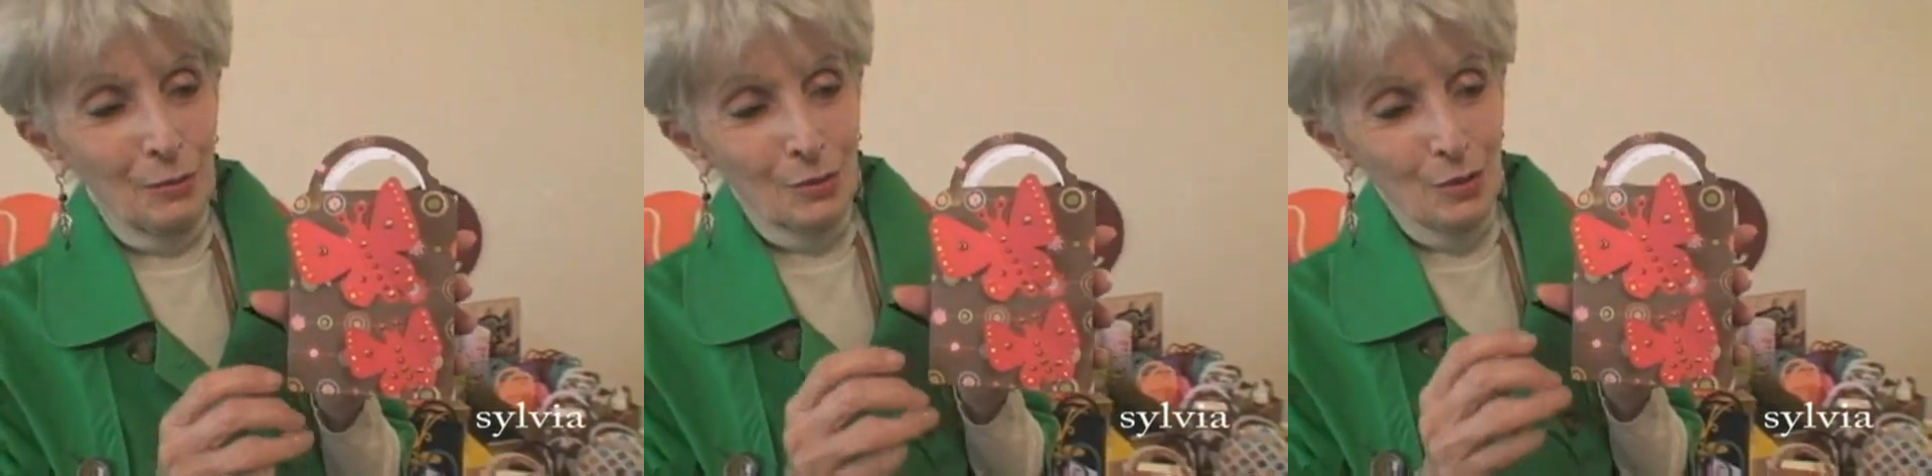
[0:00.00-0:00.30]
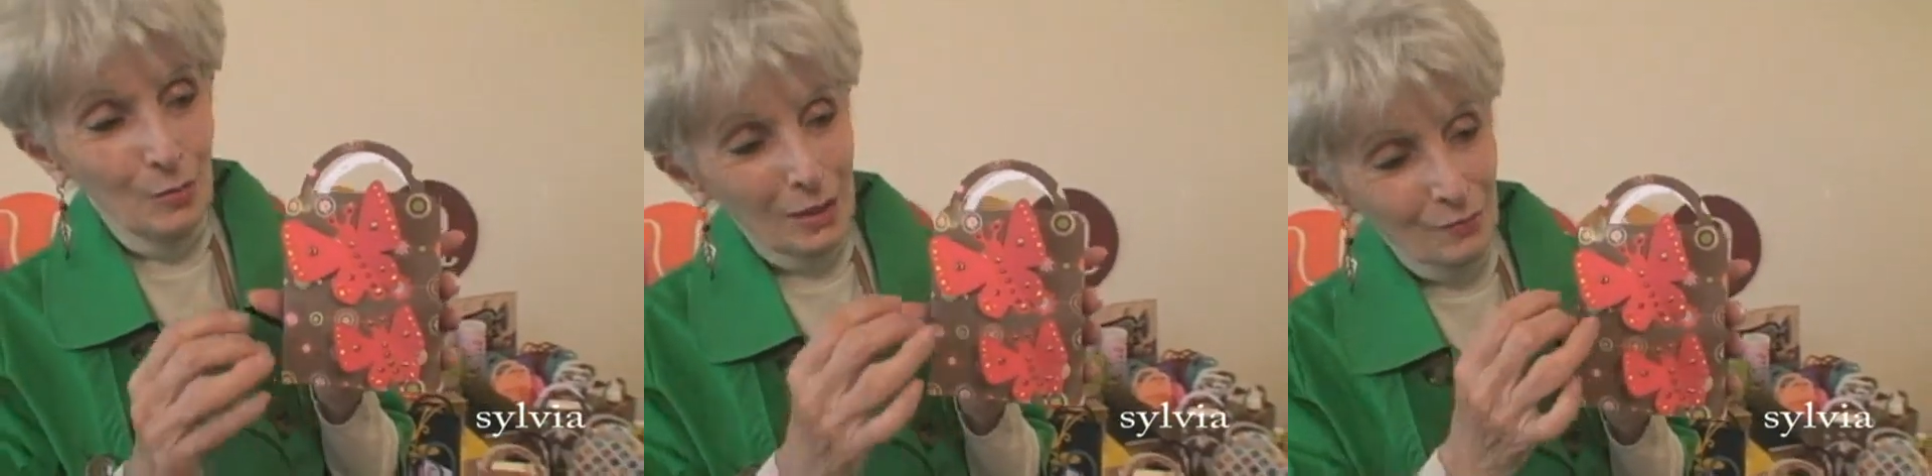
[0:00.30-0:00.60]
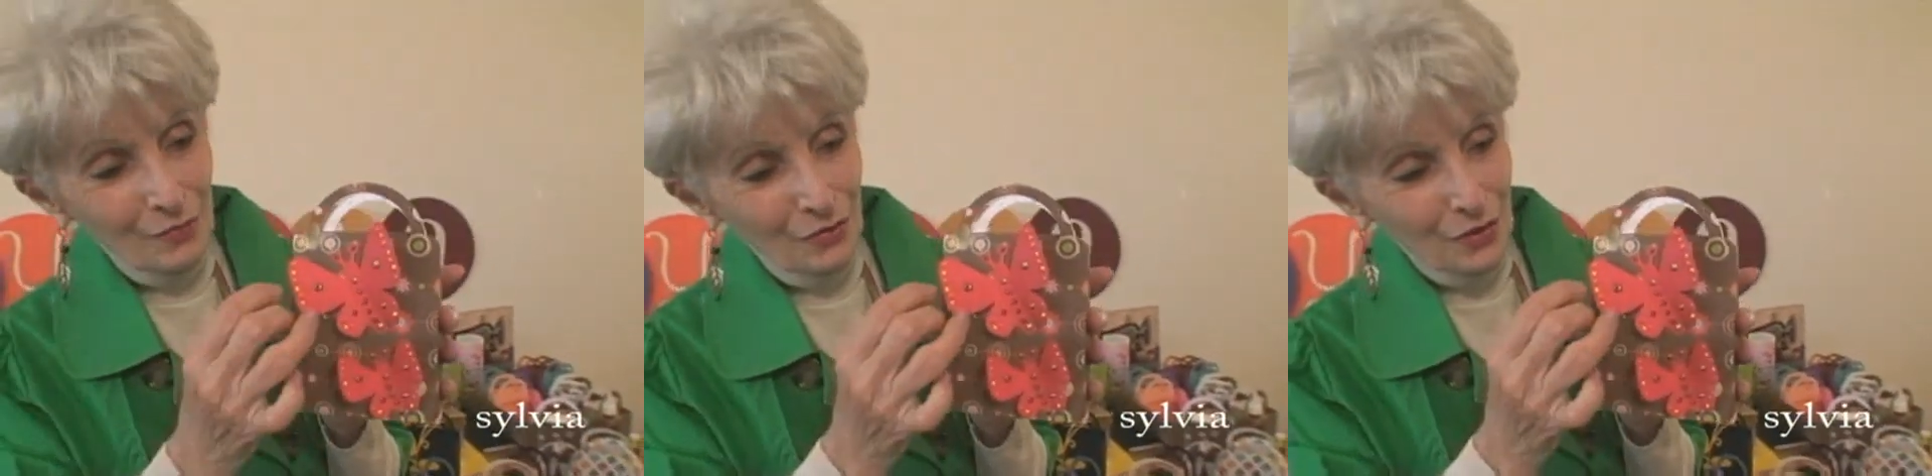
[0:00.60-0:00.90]
which make
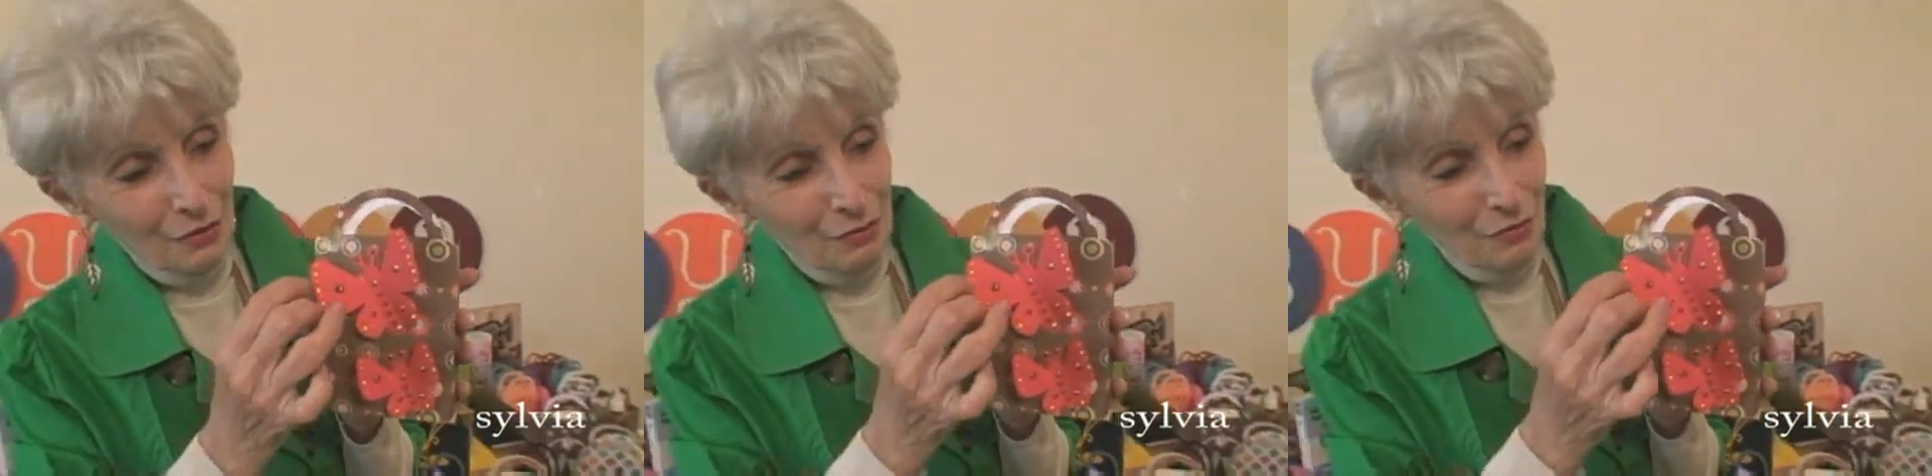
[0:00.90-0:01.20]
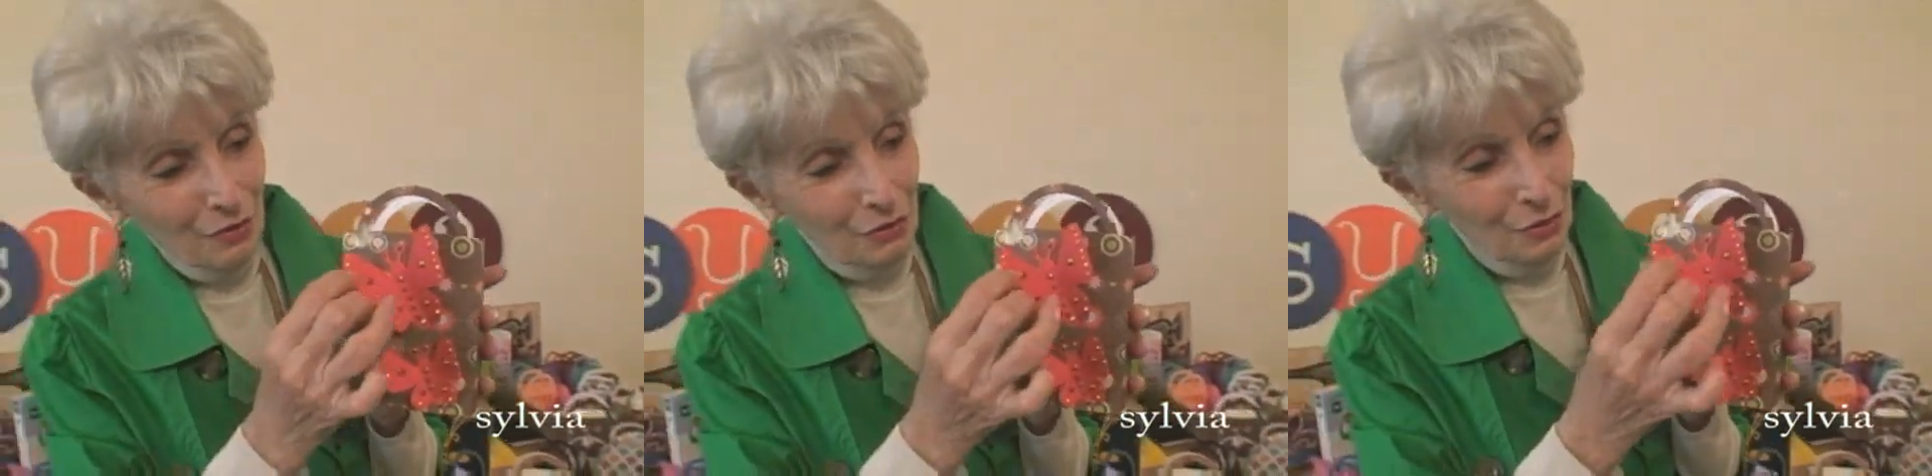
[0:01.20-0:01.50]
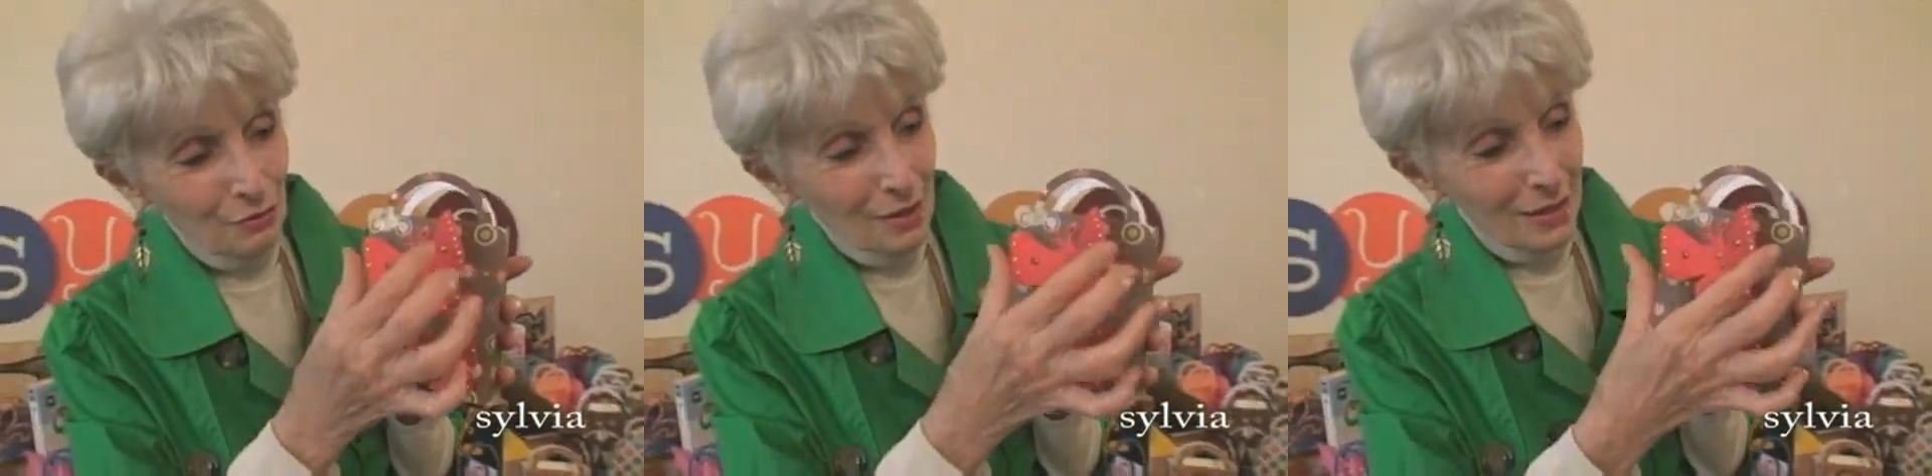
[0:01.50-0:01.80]
it very, very
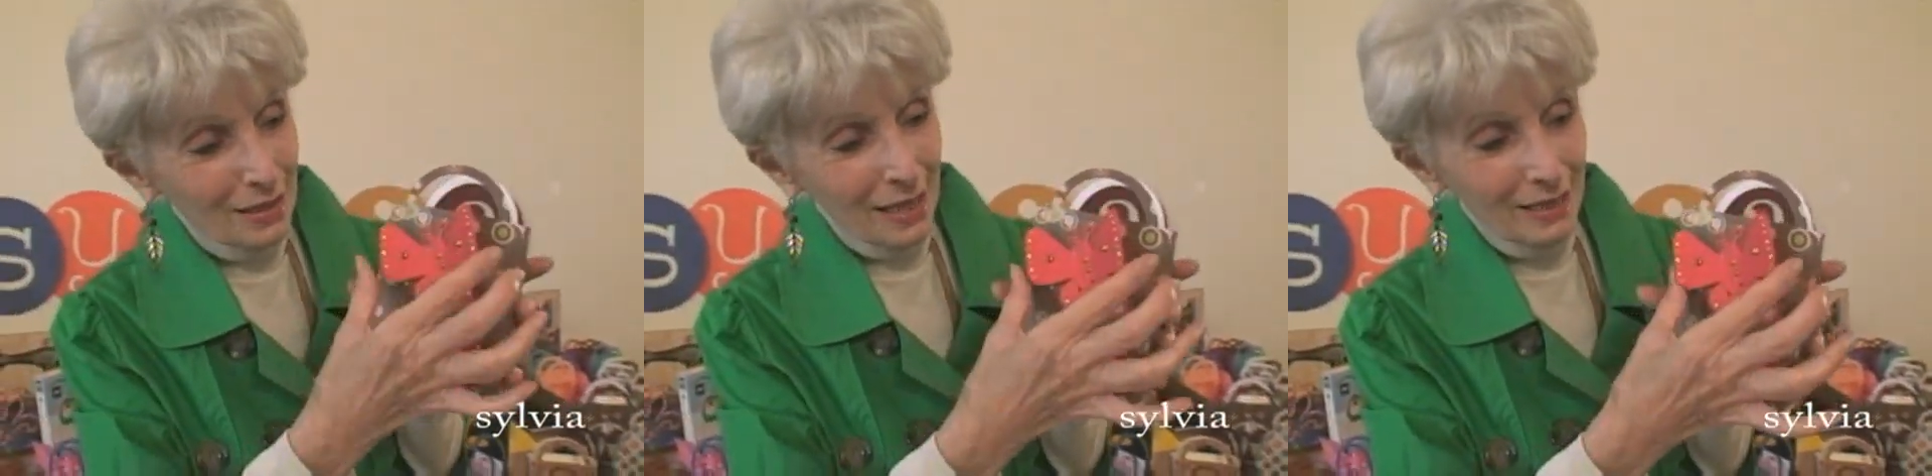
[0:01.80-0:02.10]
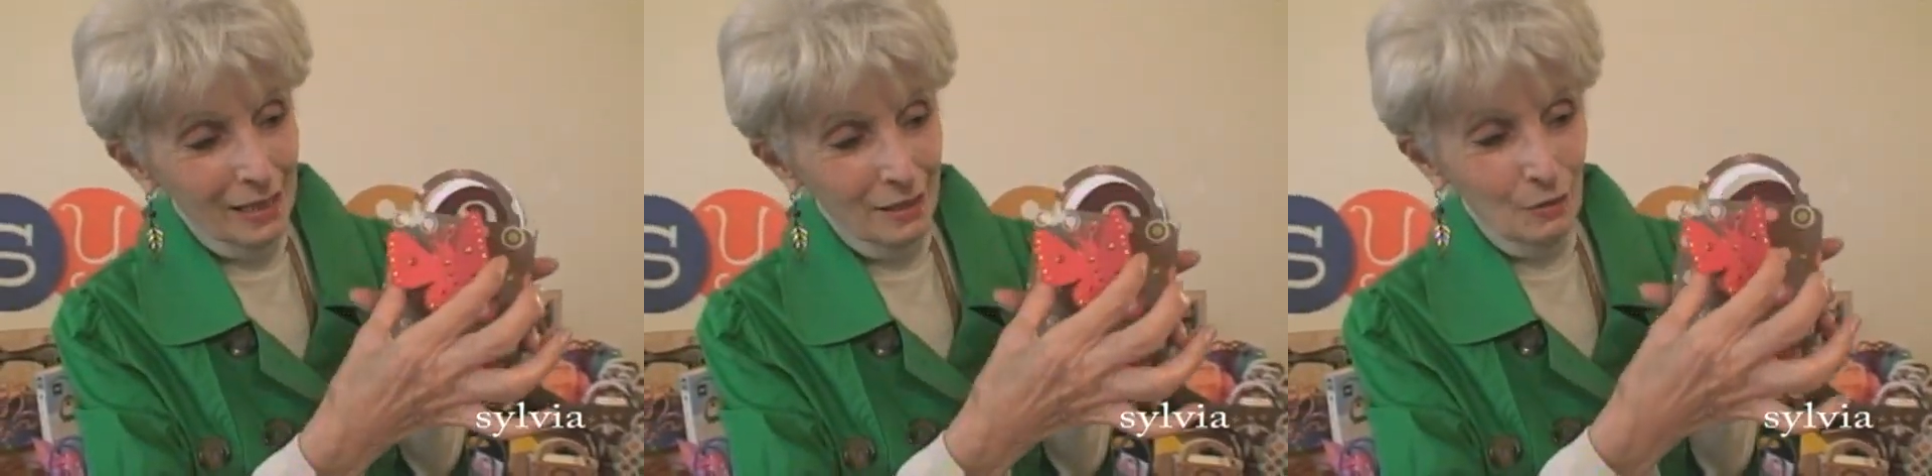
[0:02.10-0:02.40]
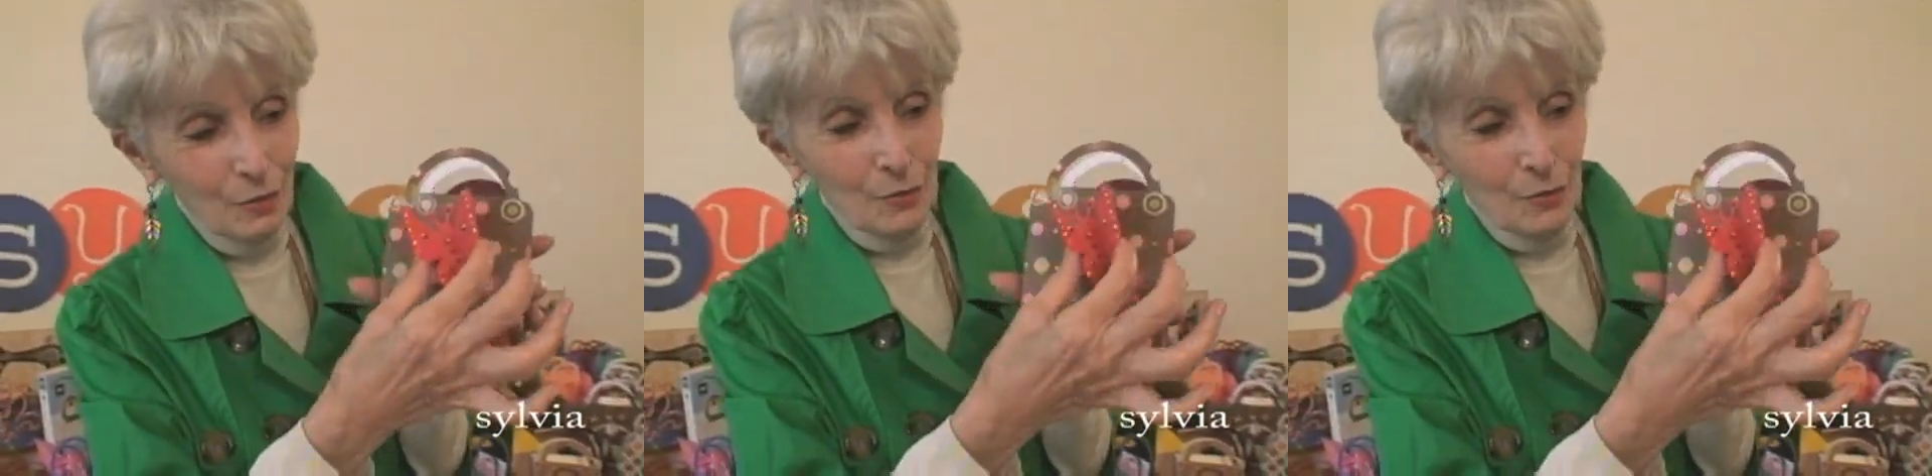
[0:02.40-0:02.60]
unique, and then